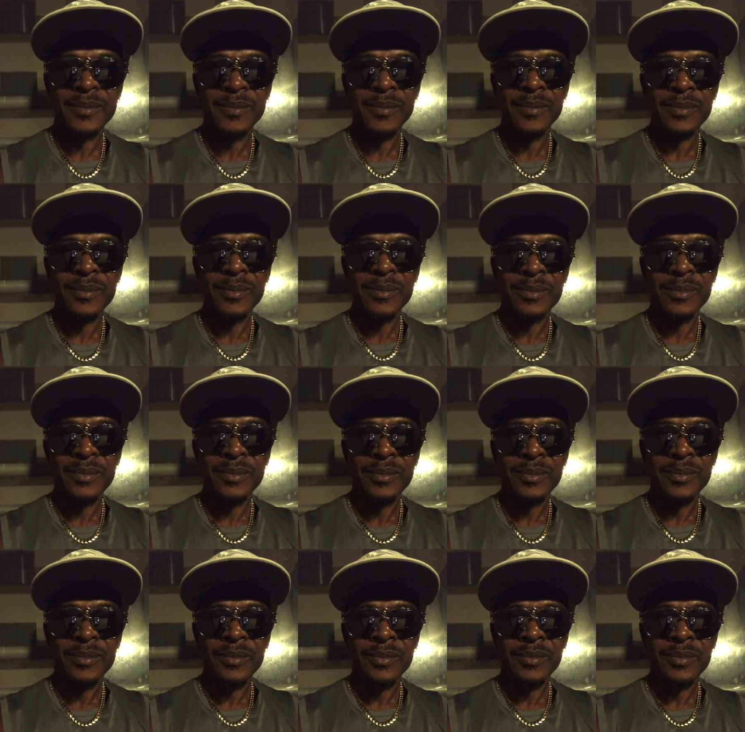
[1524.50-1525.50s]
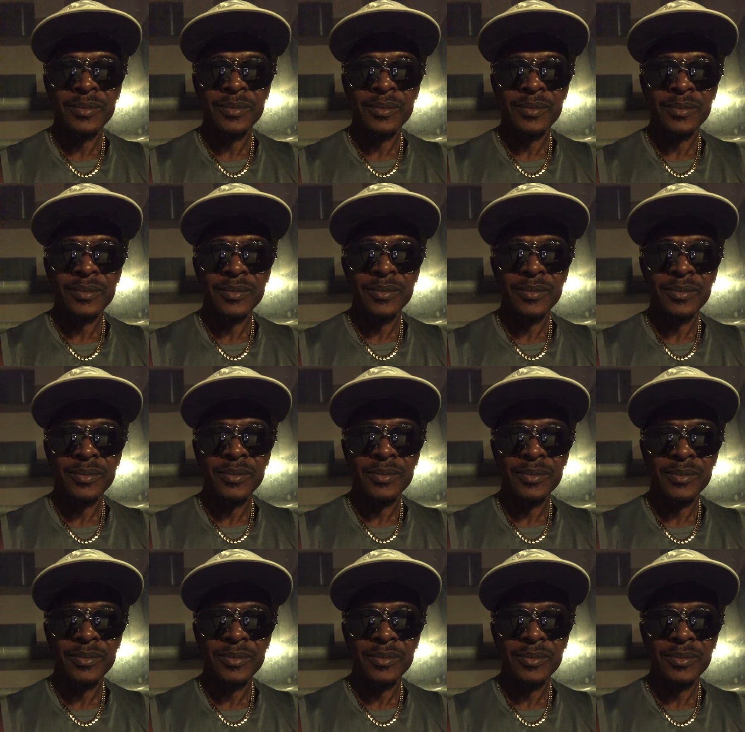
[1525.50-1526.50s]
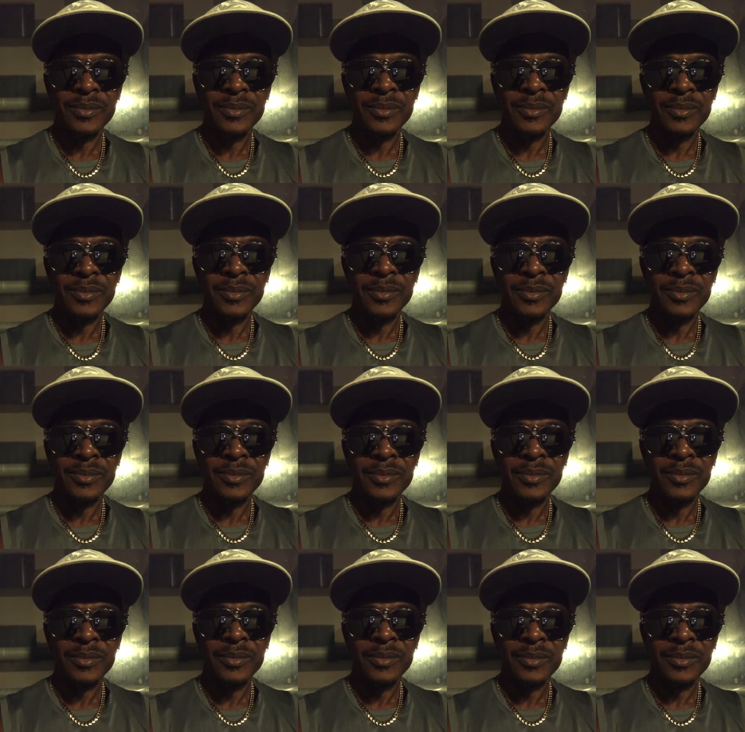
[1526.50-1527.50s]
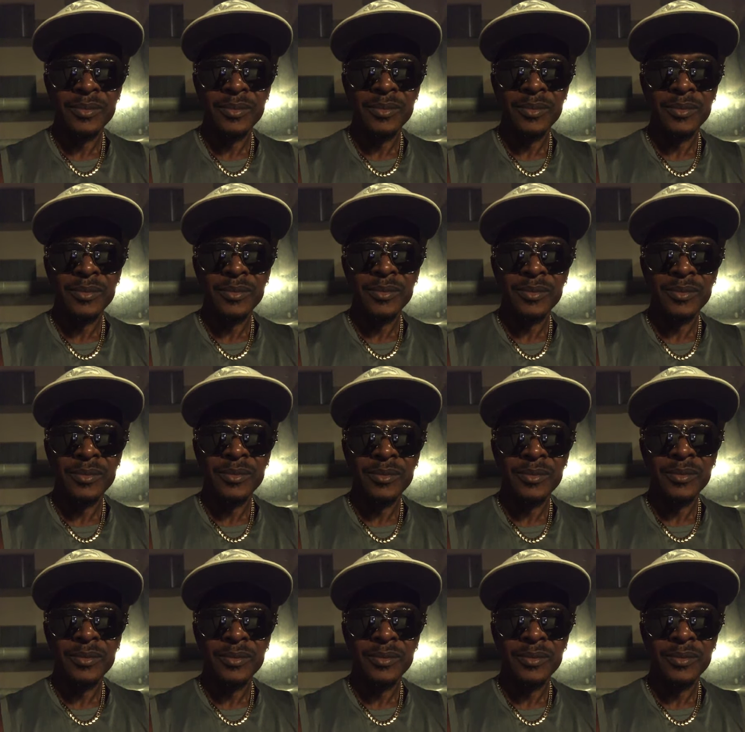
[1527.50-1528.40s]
(no one is talking)